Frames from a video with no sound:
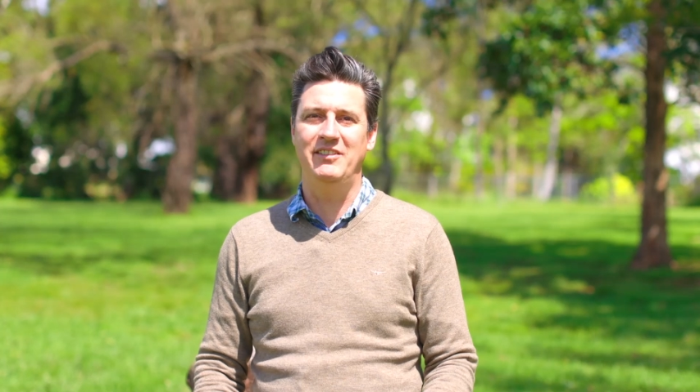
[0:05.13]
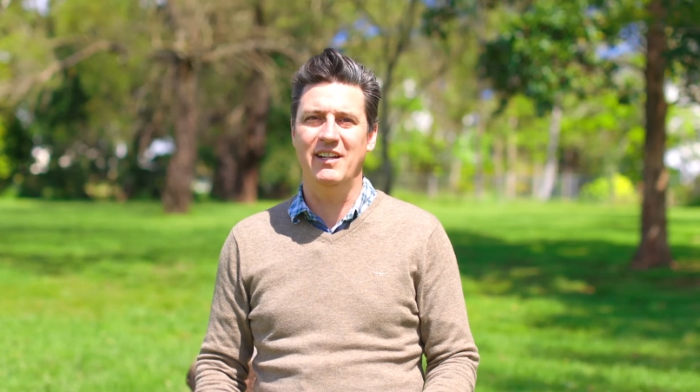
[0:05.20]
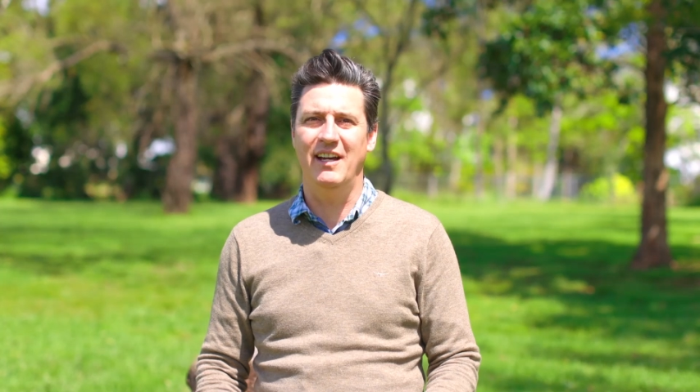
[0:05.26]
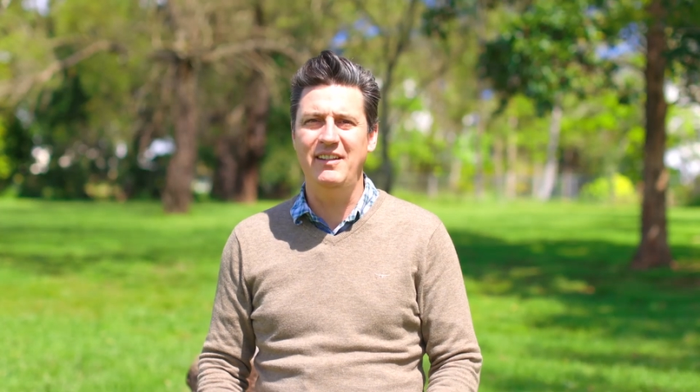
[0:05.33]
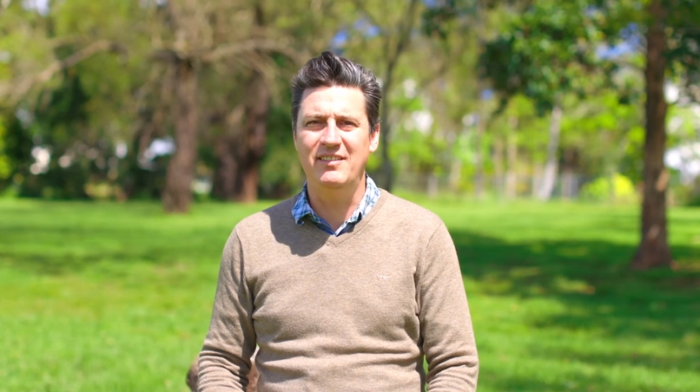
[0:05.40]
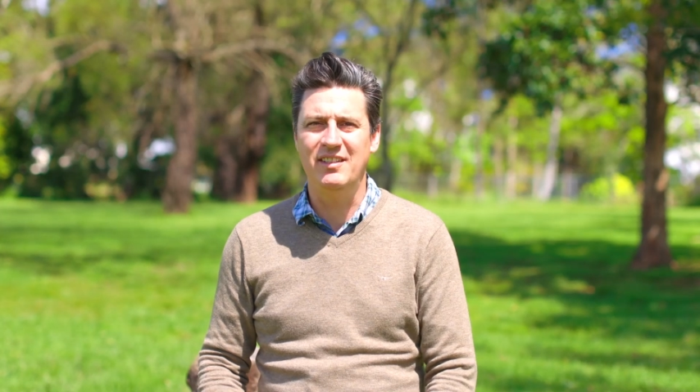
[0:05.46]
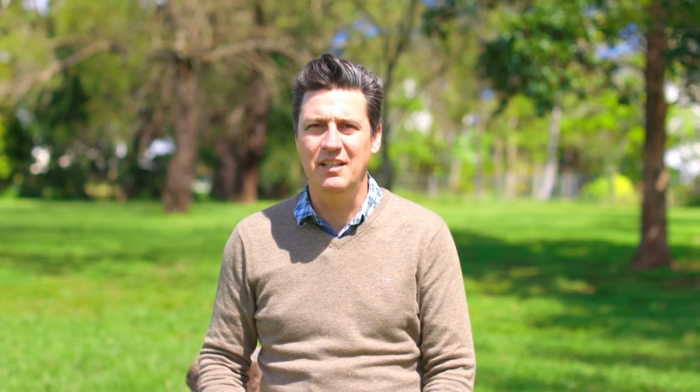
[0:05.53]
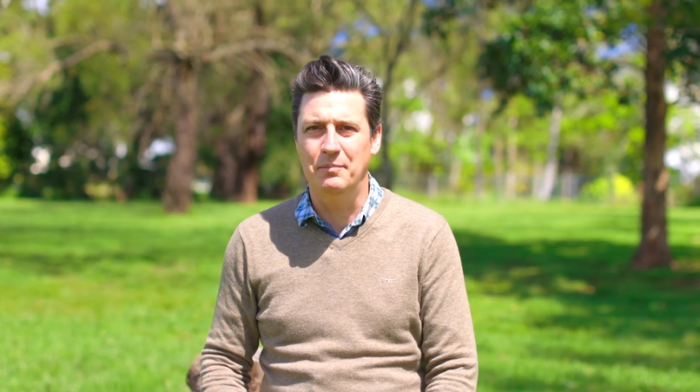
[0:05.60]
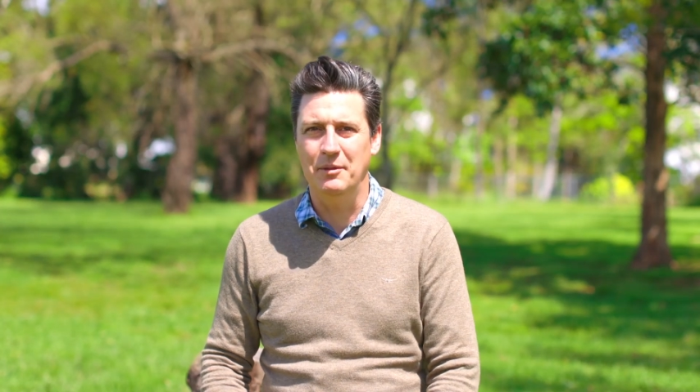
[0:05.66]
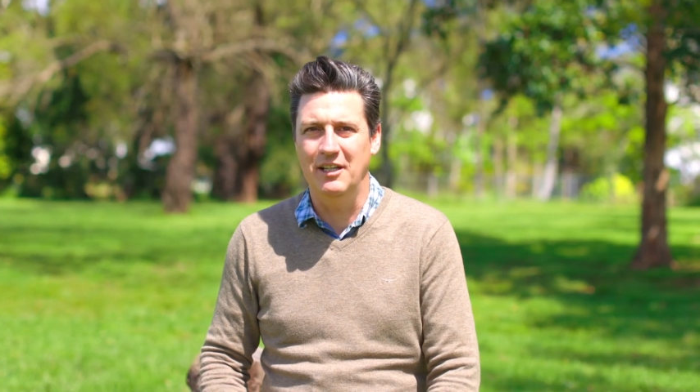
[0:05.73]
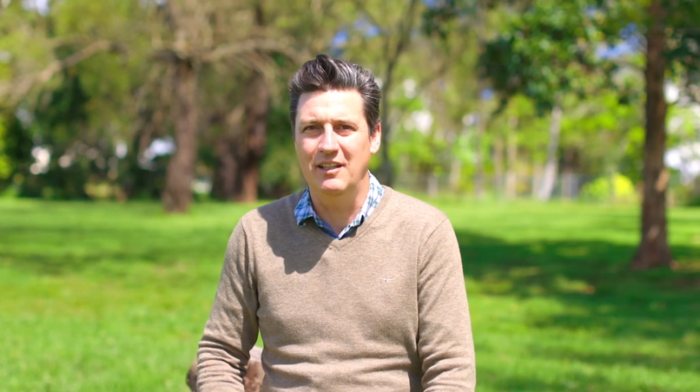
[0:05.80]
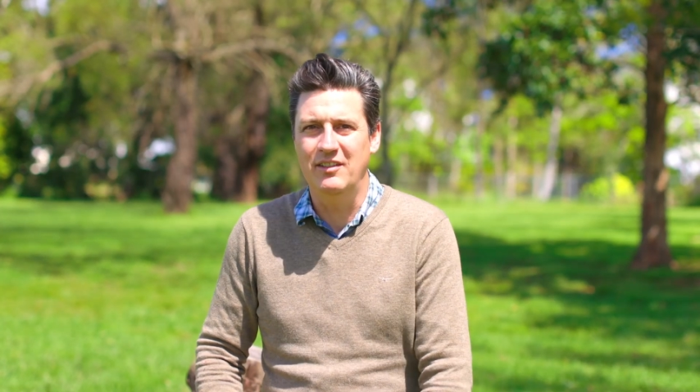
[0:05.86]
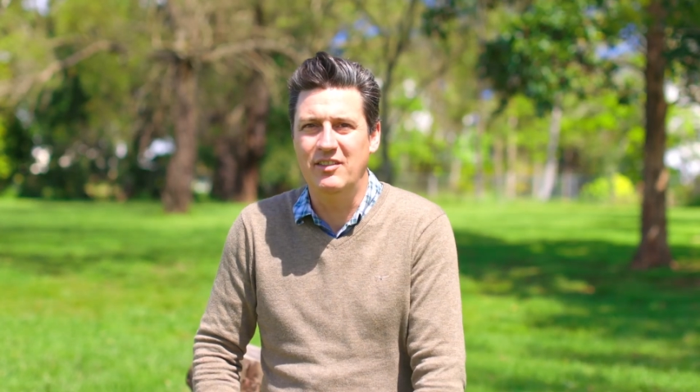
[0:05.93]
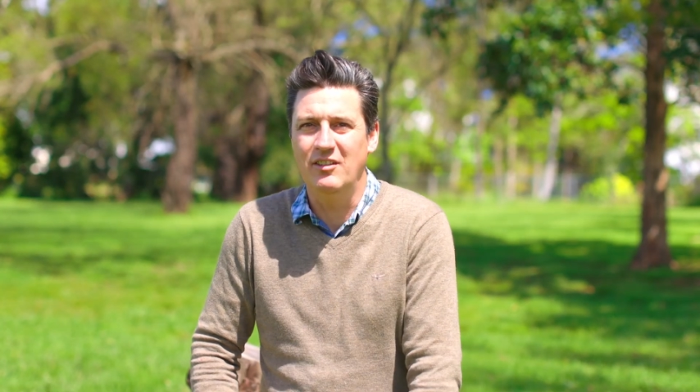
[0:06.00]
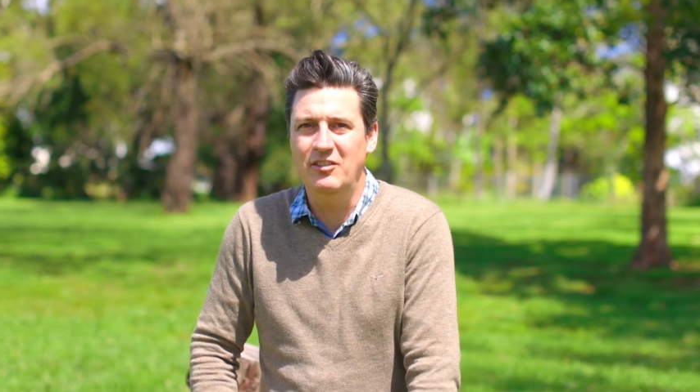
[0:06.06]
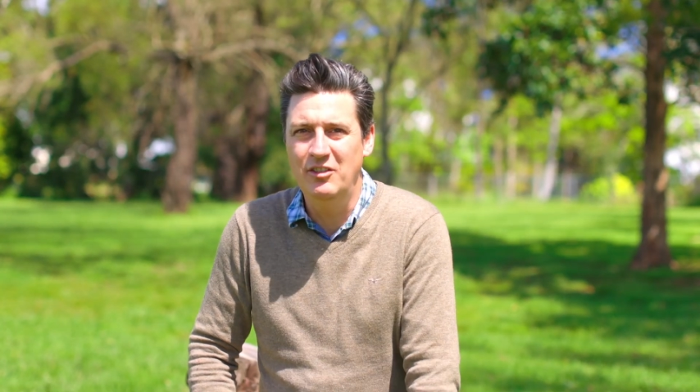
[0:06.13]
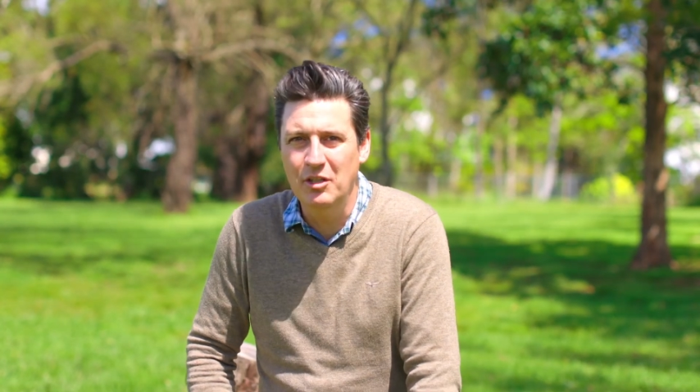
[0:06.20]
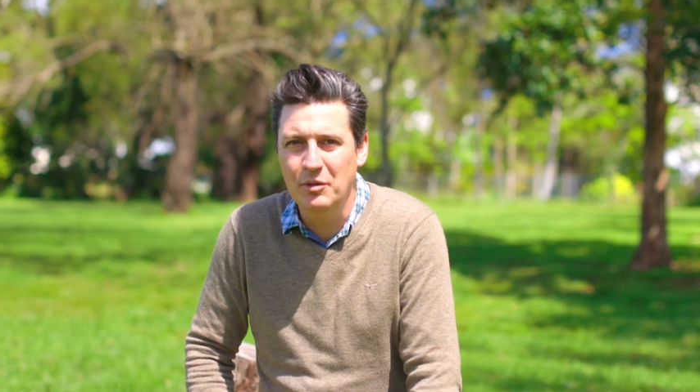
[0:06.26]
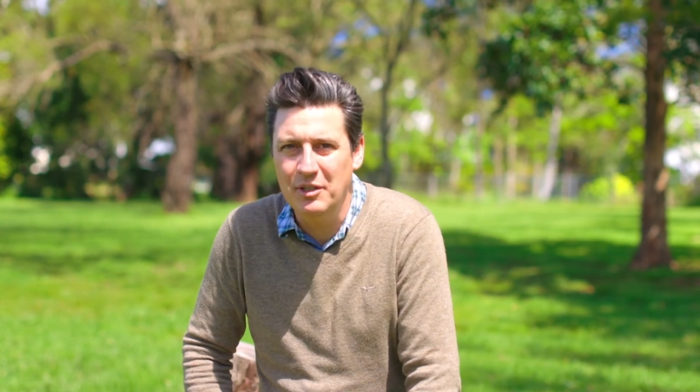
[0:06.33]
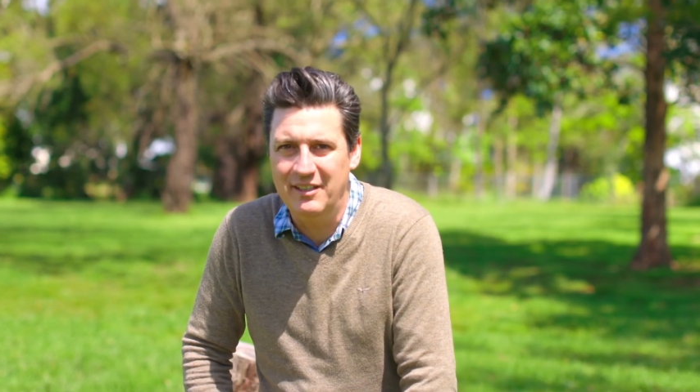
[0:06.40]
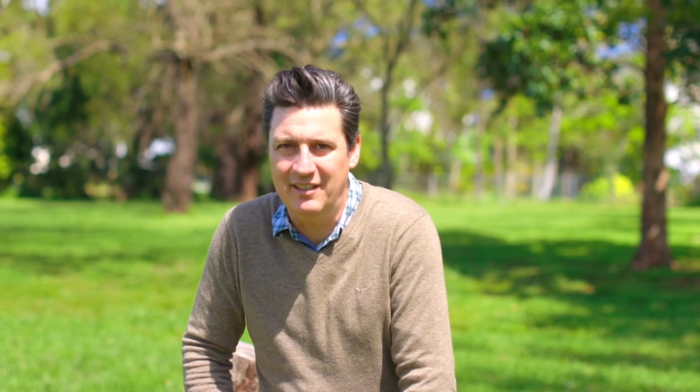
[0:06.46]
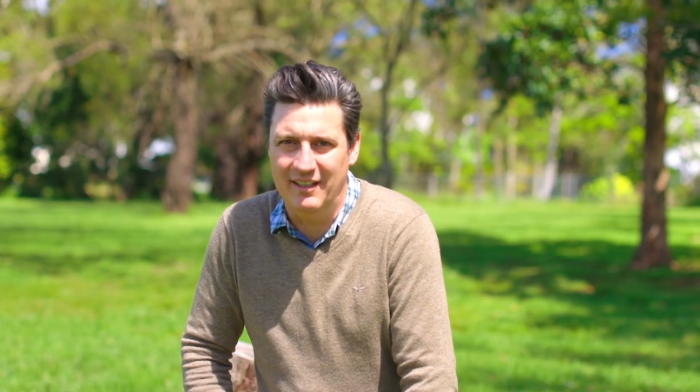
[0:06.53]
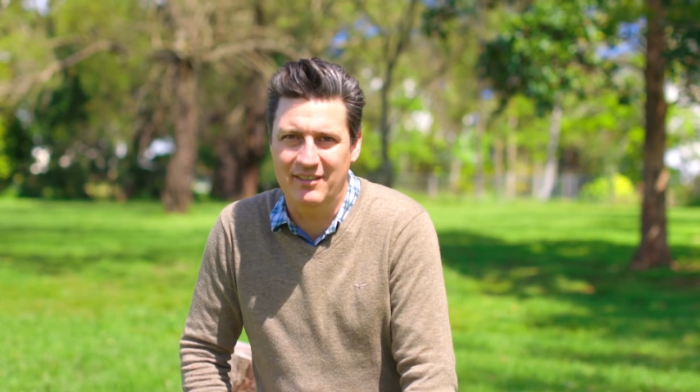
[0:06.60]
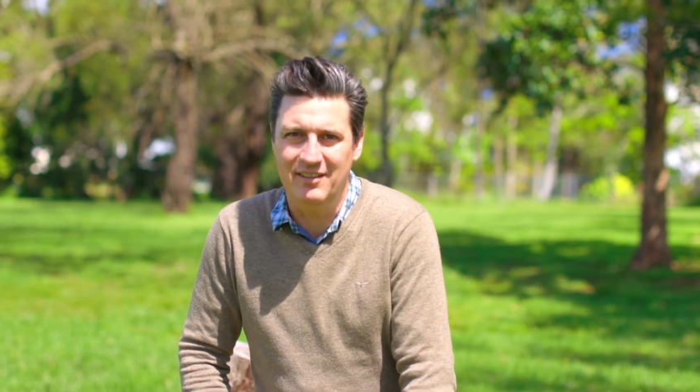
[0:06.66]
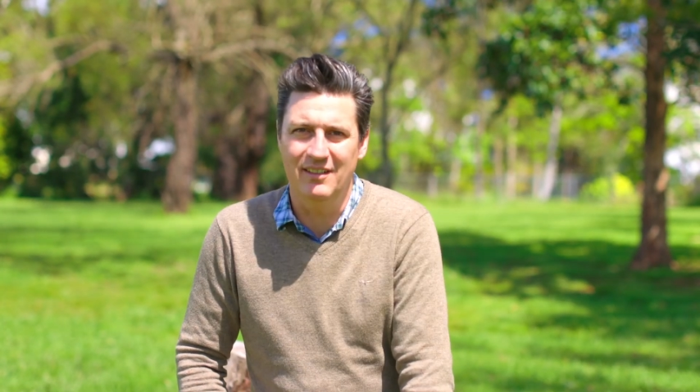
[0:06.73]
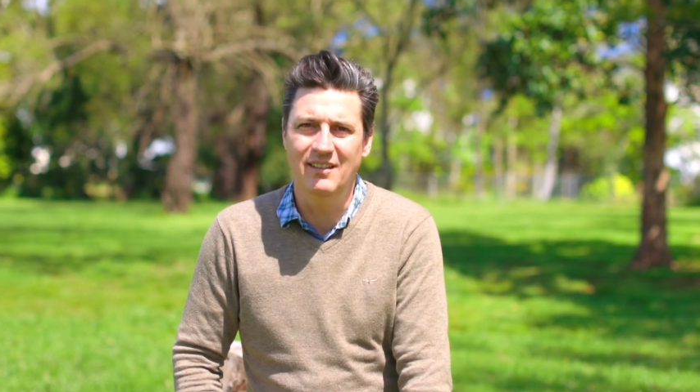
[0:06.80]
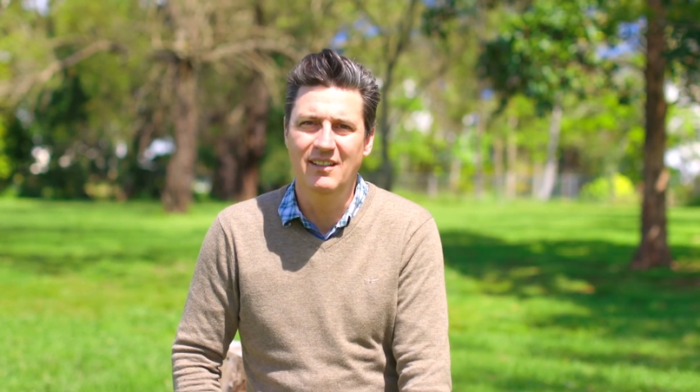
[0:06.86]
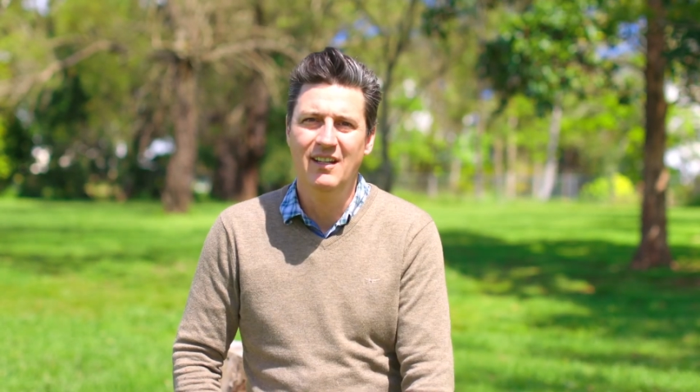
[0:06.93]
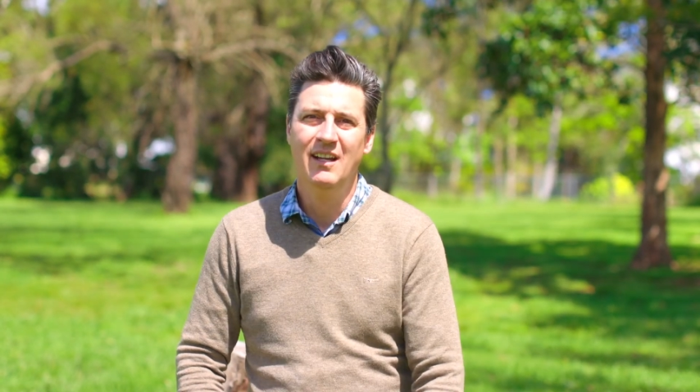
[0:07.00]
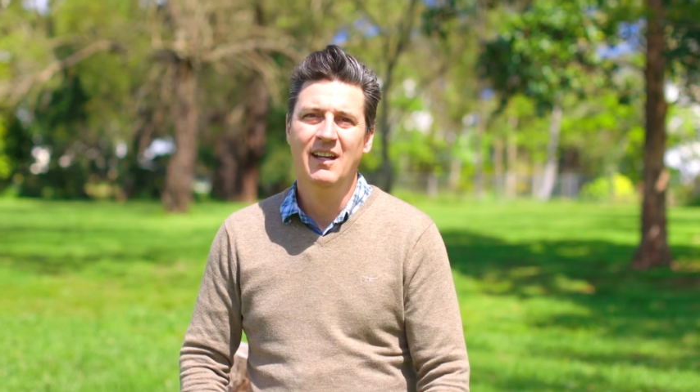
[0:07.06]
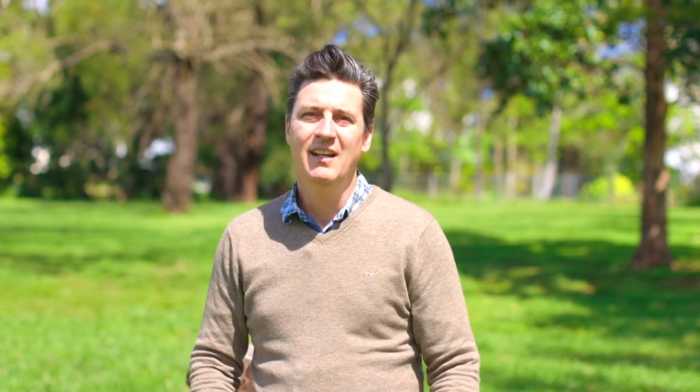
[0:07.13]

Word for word: JCB's new addition